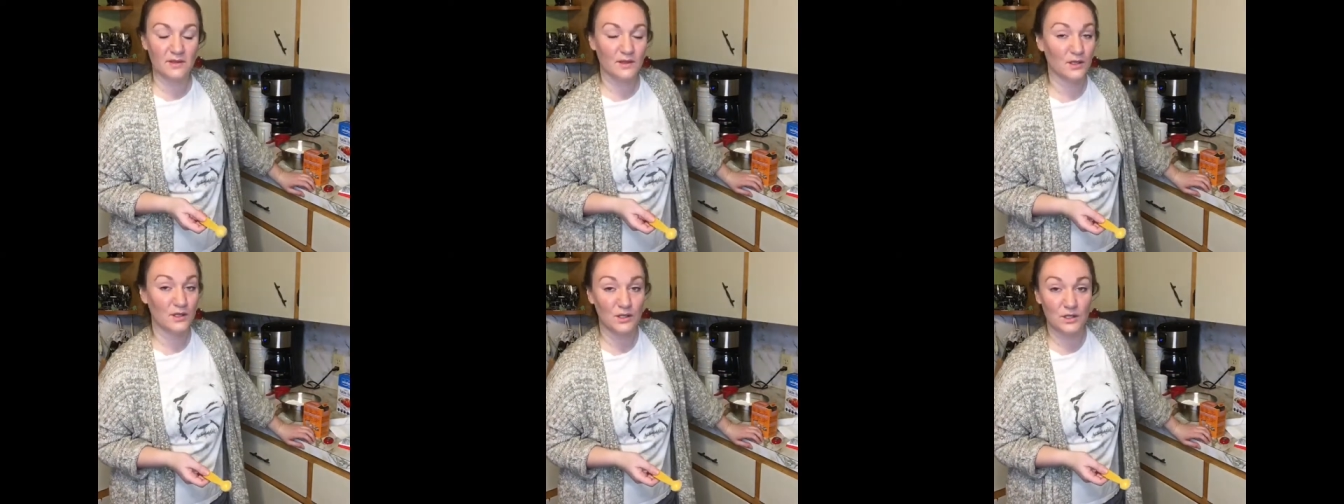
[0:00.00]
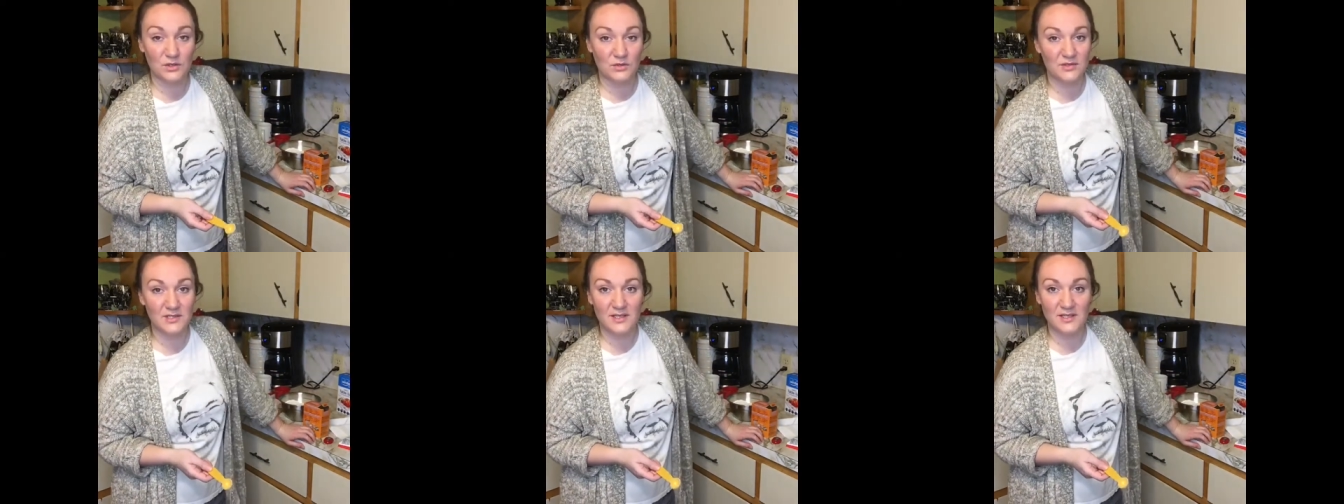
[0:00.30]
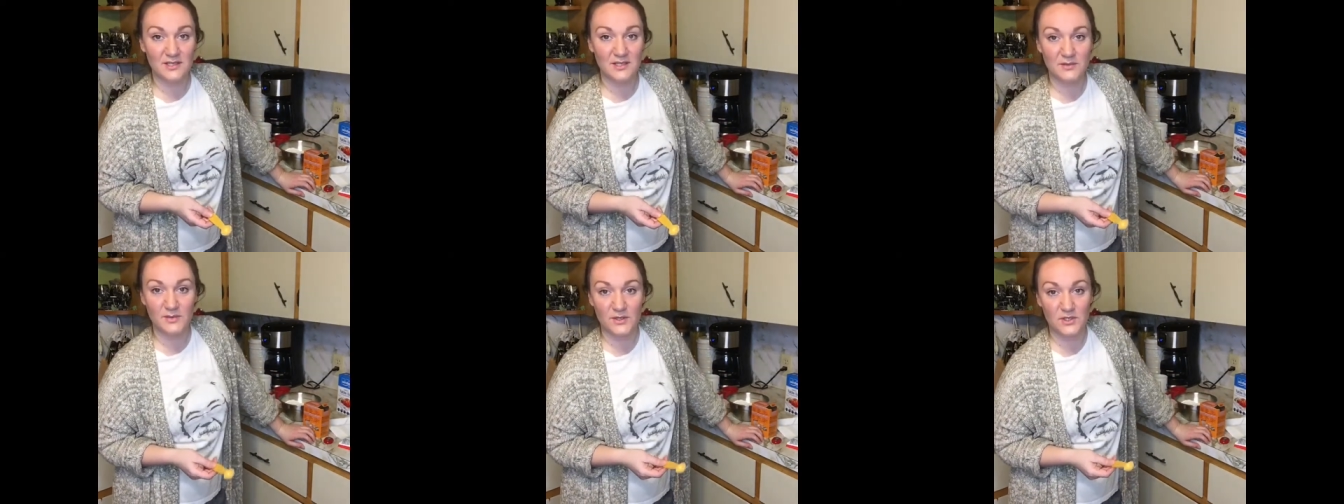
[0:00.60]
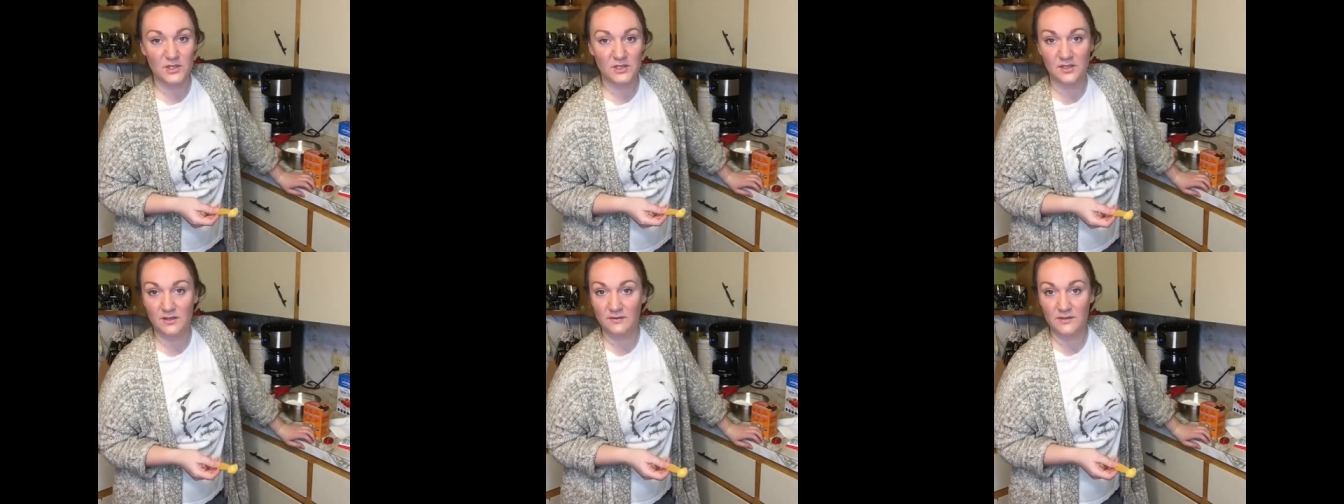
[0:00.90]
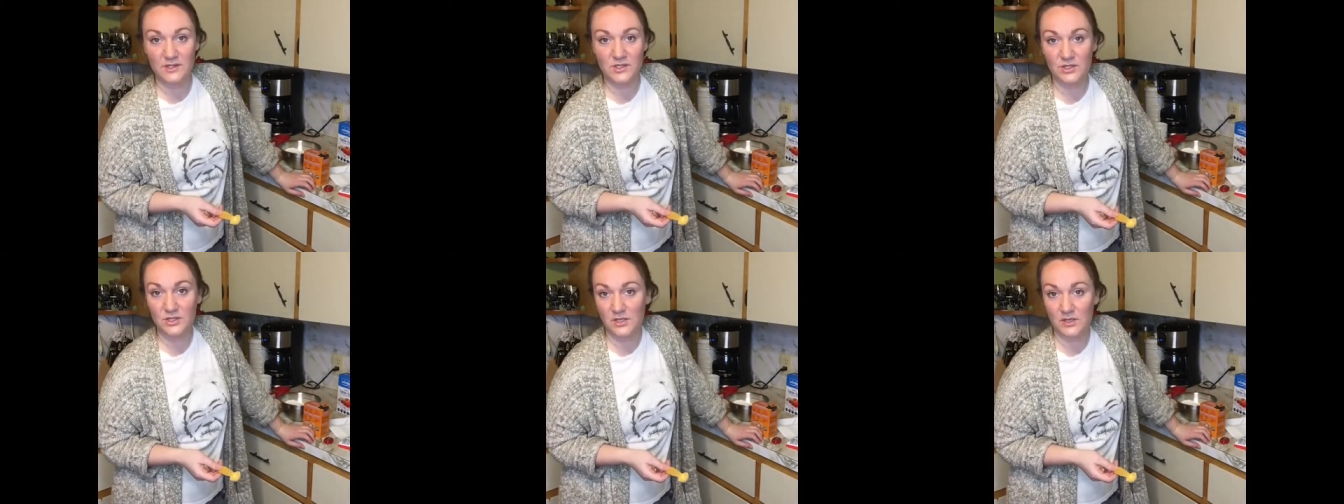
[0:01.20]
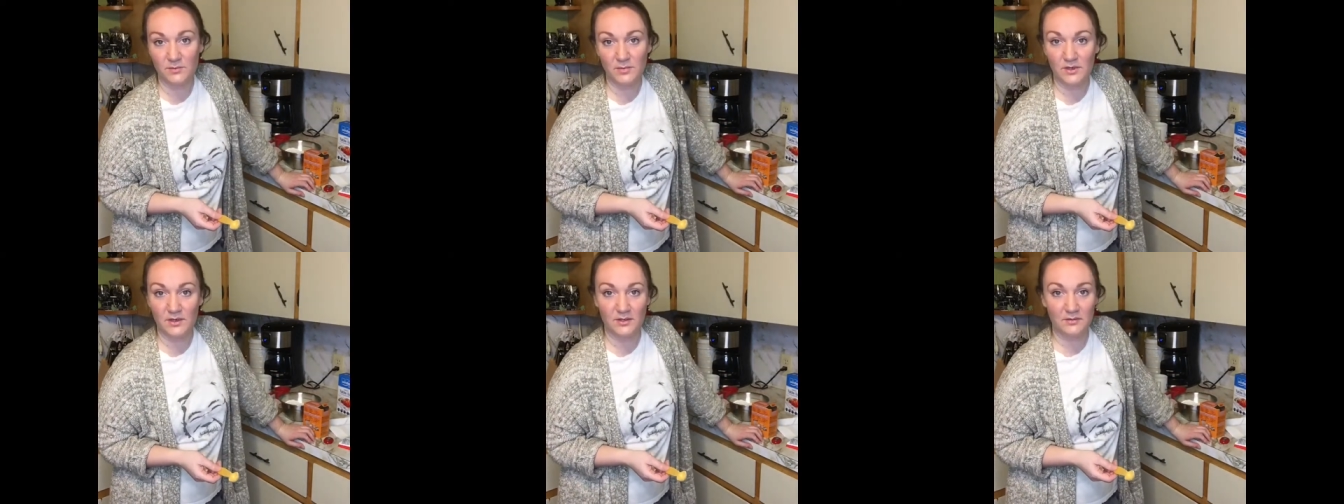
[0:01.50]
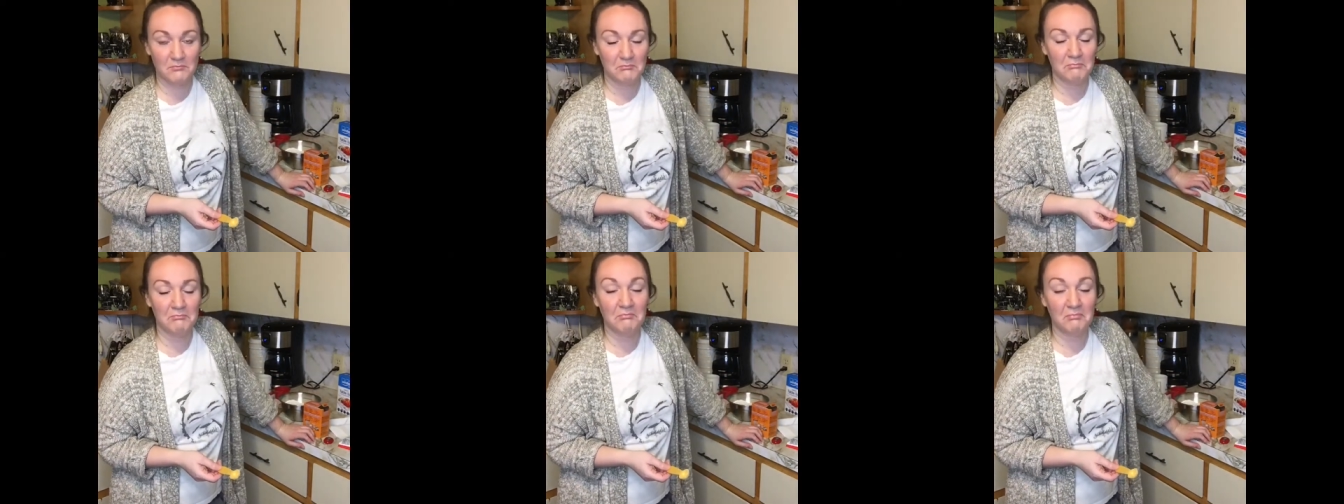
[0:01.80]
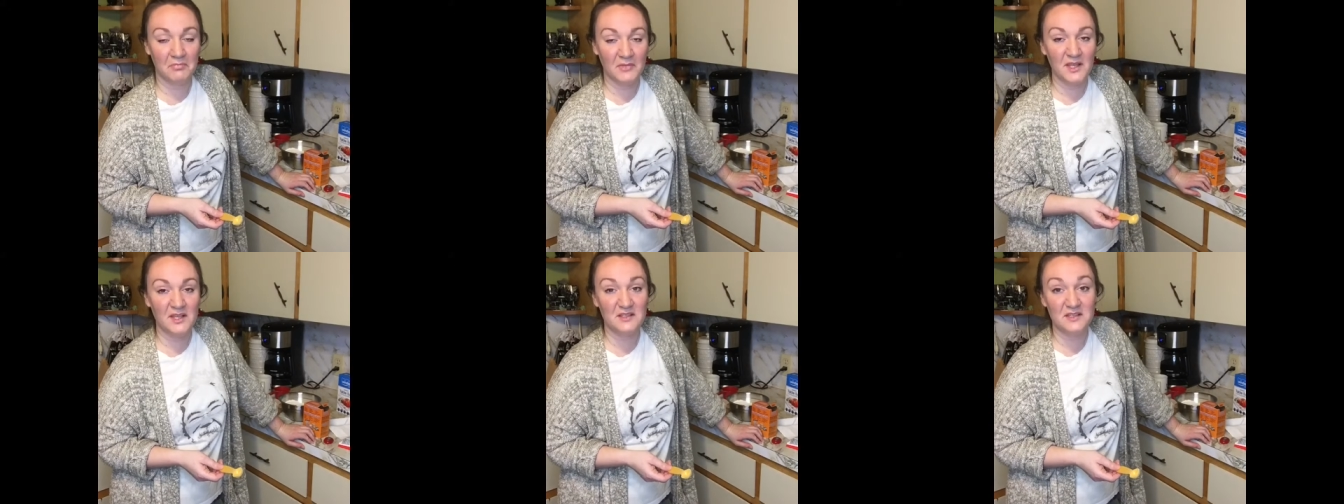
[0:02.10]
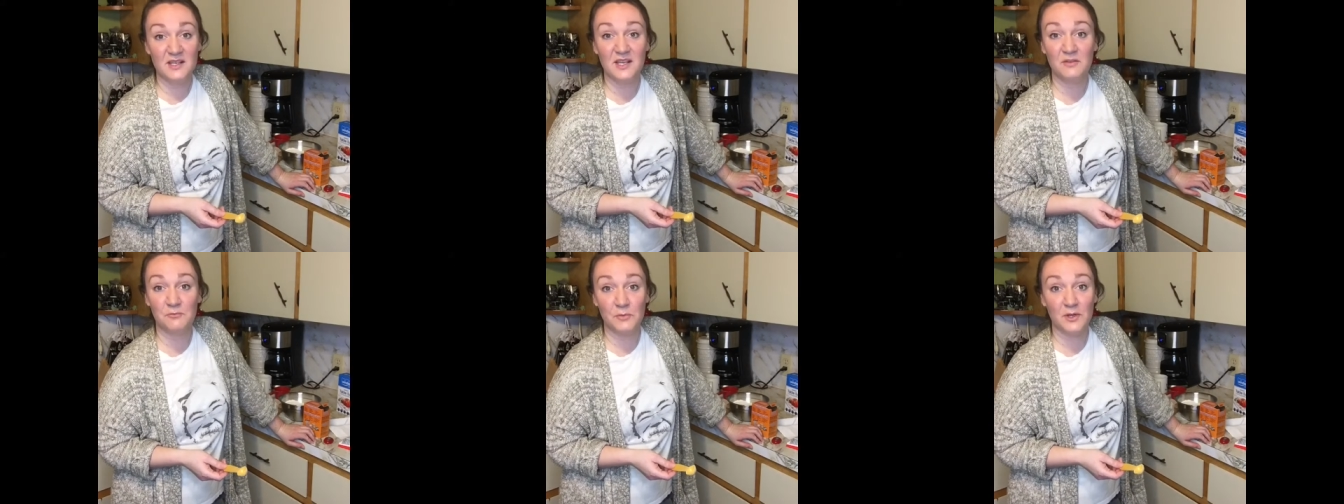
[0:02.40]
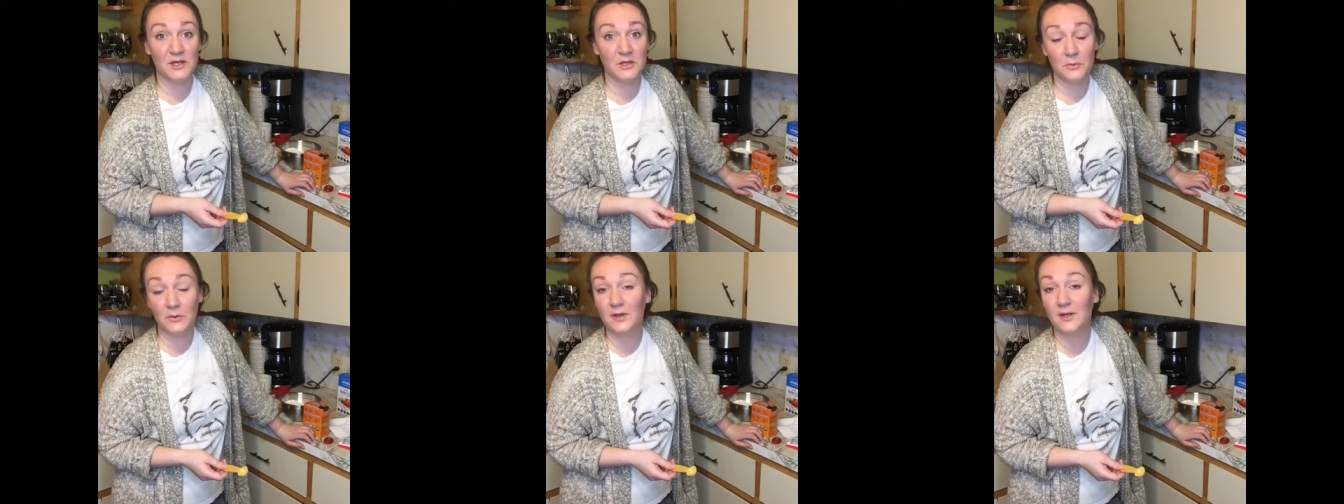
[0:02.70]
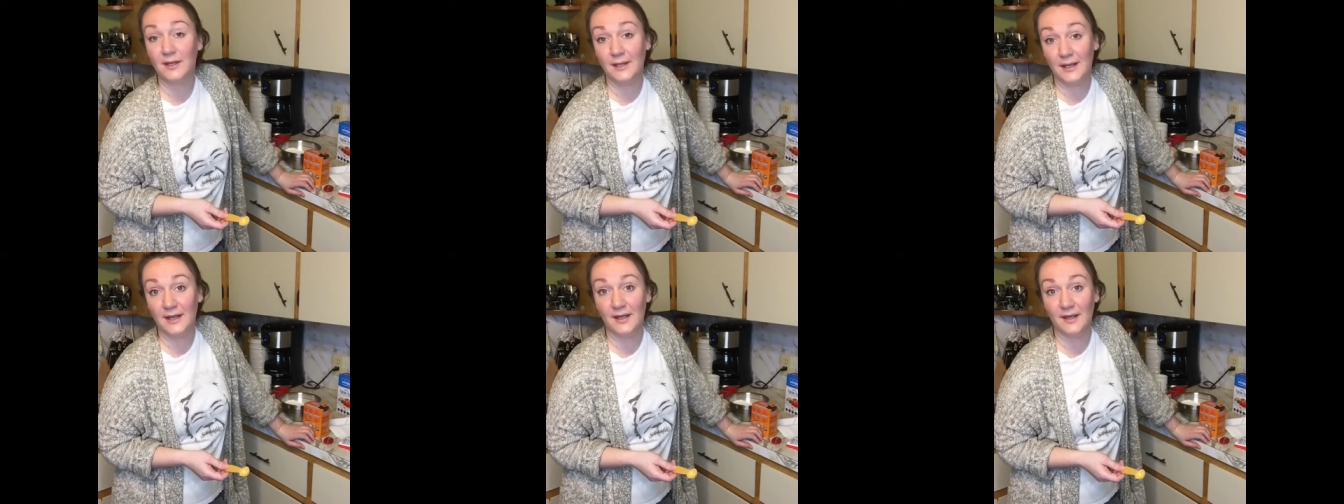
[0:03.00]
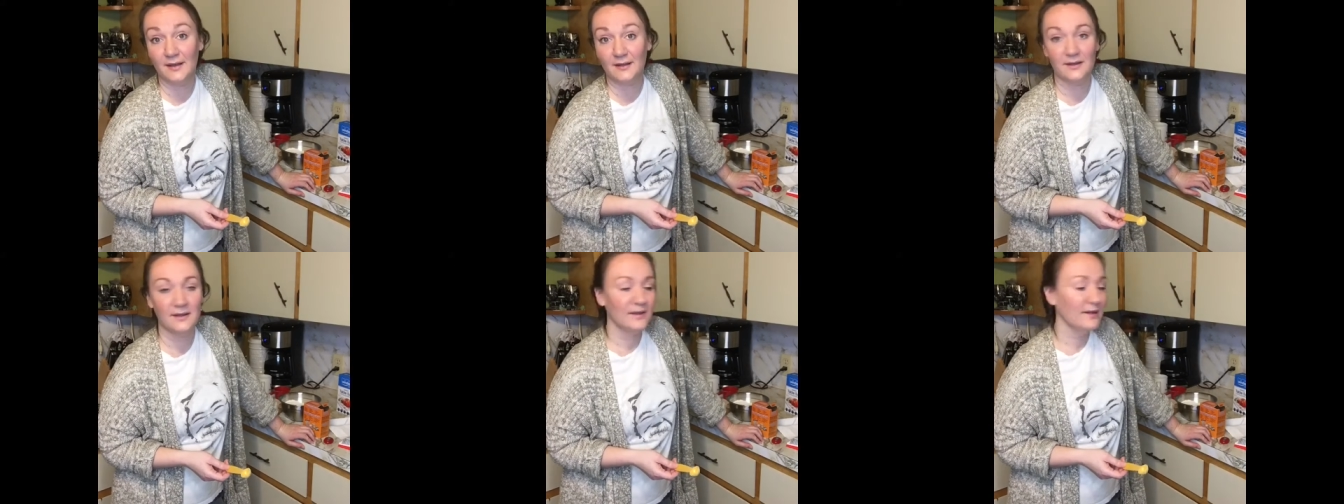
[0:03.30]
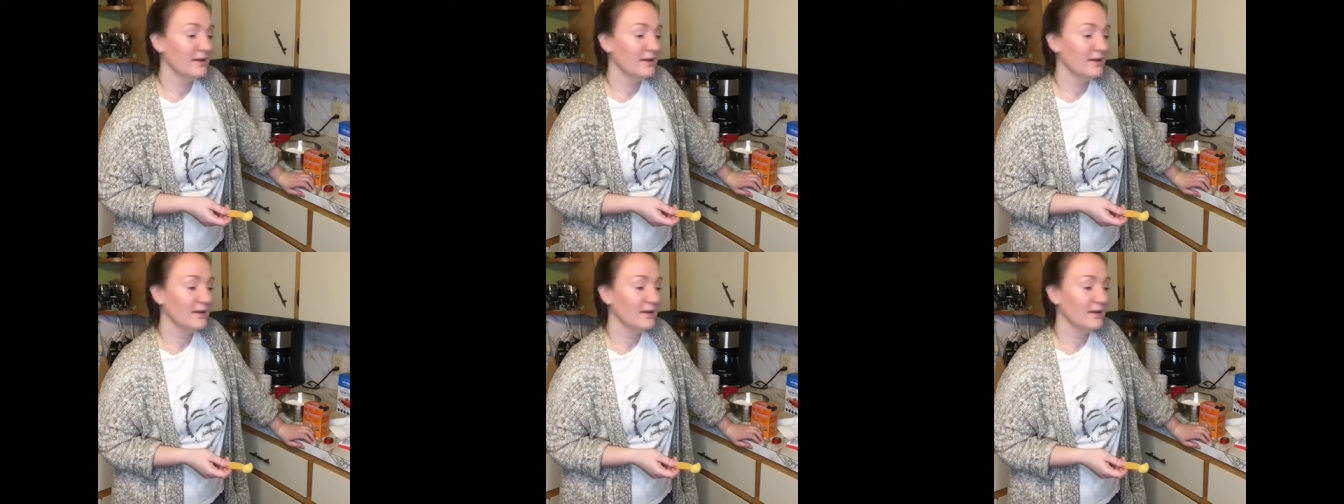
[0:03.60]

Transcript: then use it, especially if it's cheaper. Save money where you can.